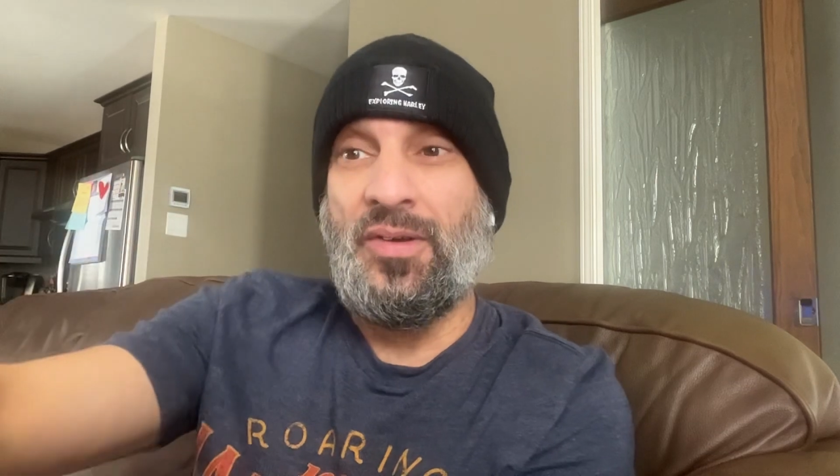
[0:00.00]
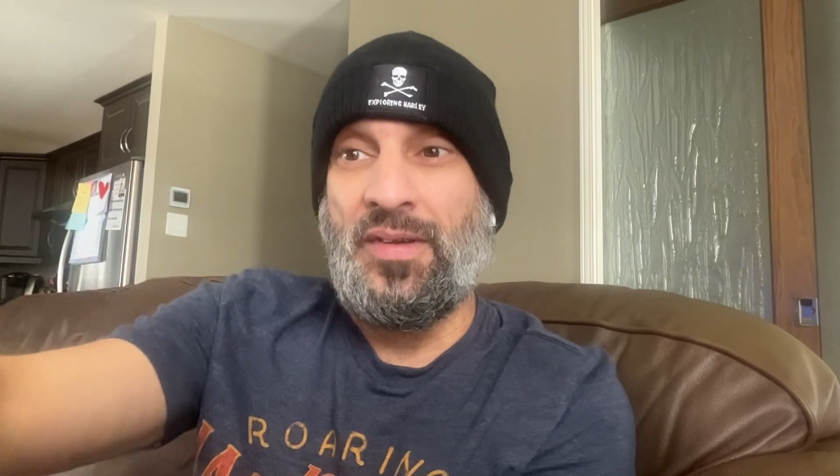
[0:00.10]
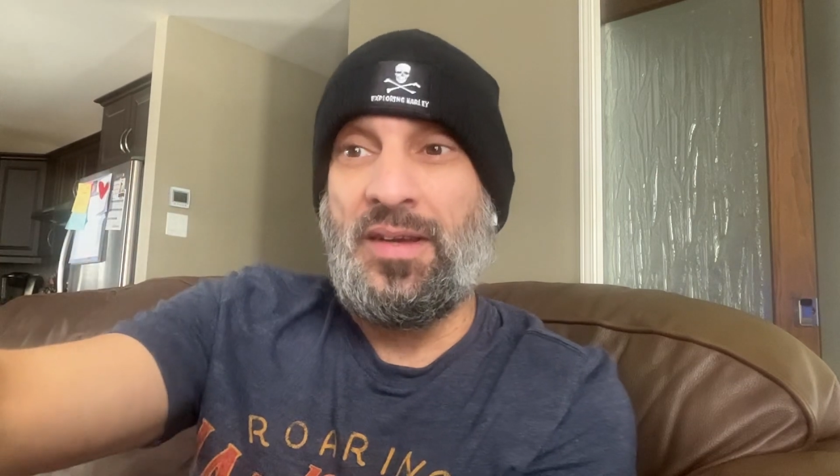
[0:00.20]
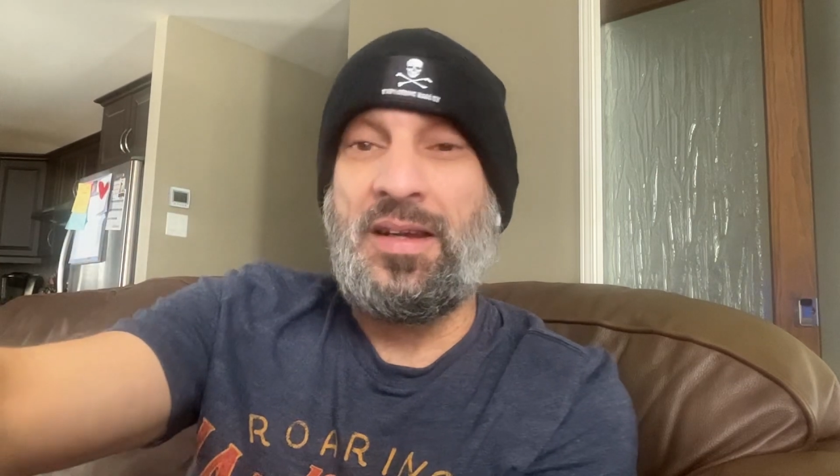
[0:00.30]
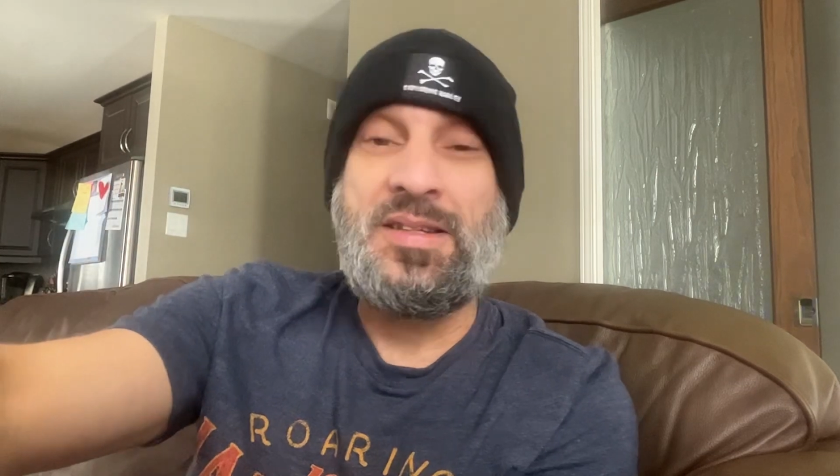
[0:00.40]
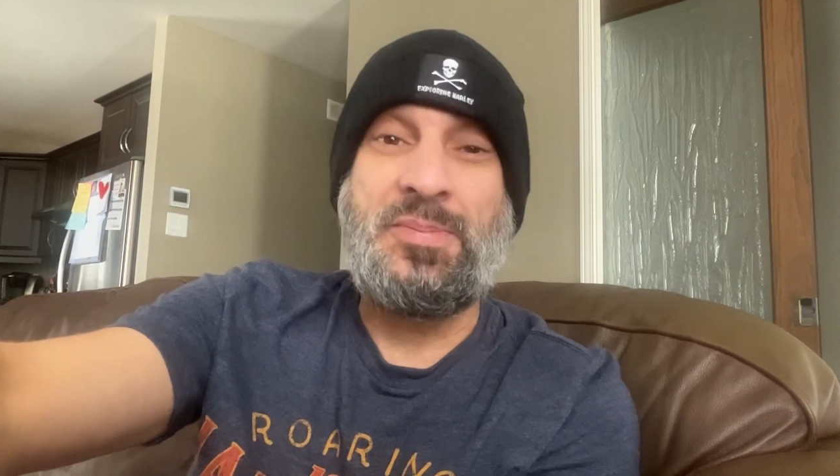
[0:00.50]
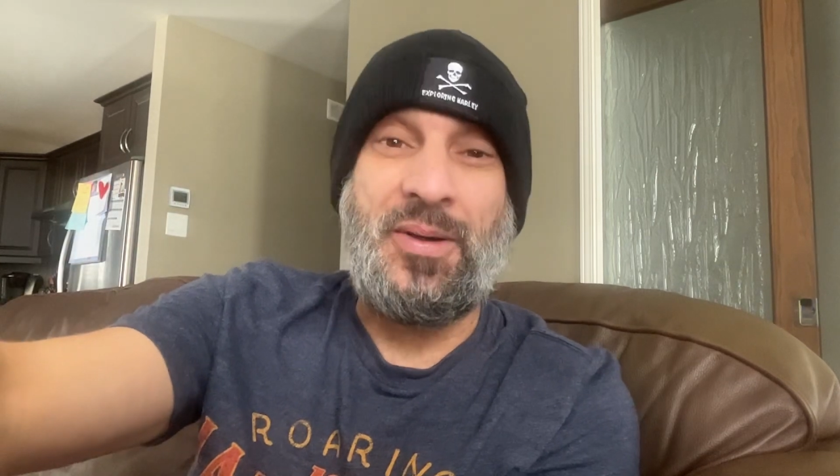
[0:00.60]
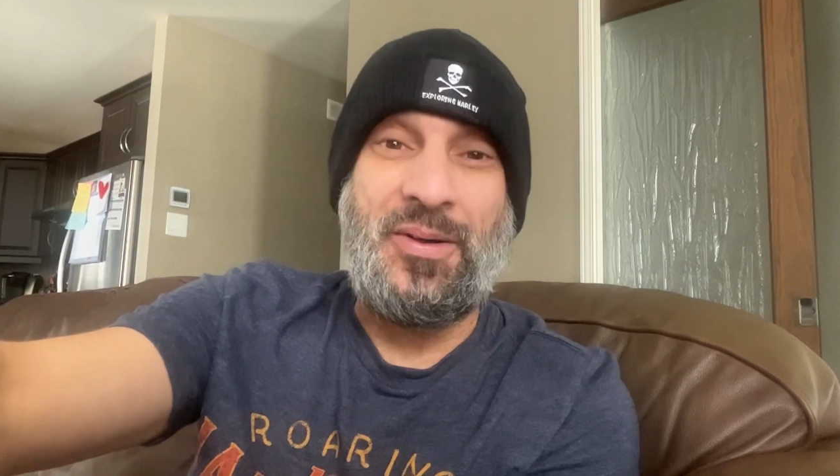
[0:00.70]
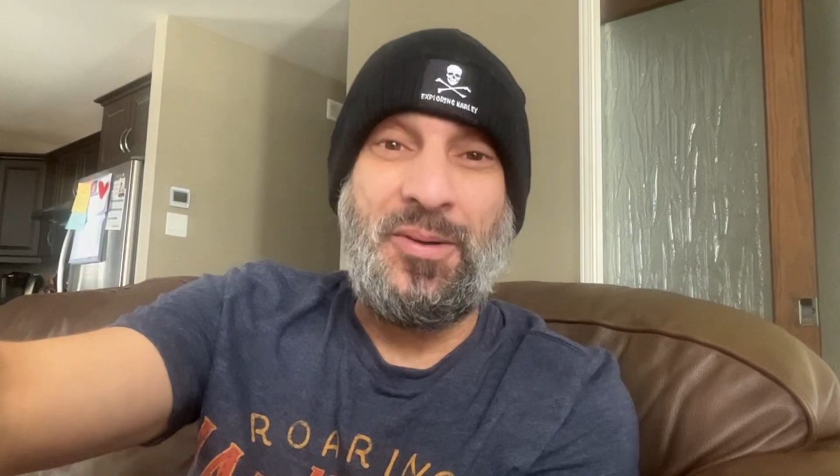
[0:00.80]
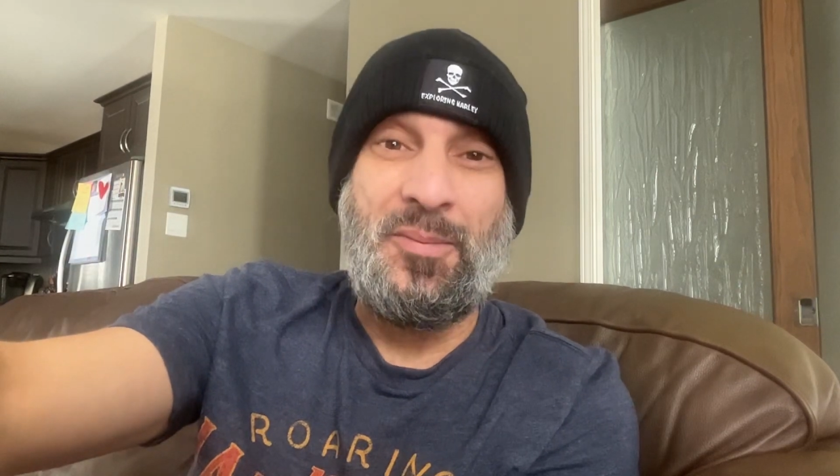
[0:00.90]
on the next
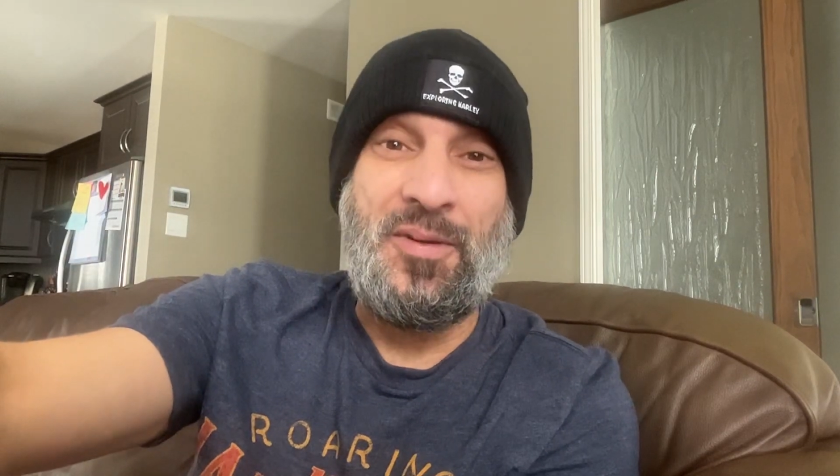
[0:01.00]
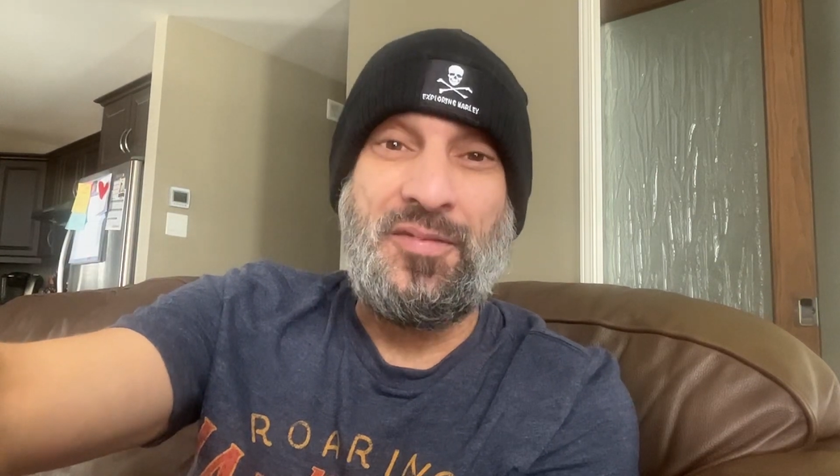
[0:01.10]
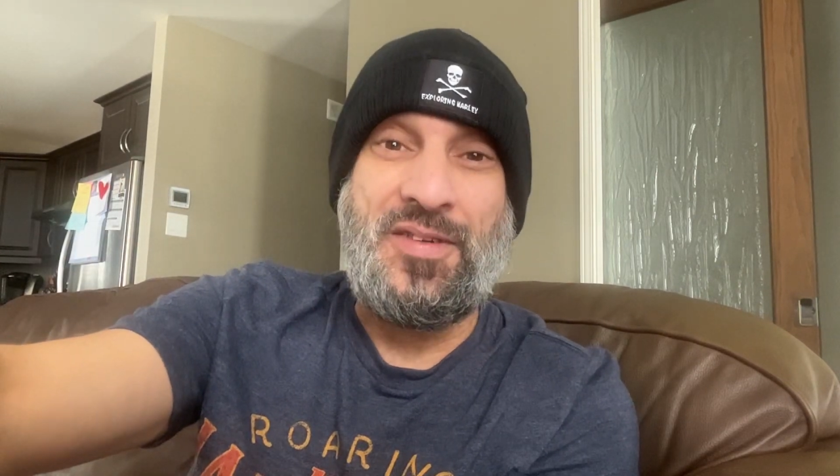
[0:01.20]
paranormal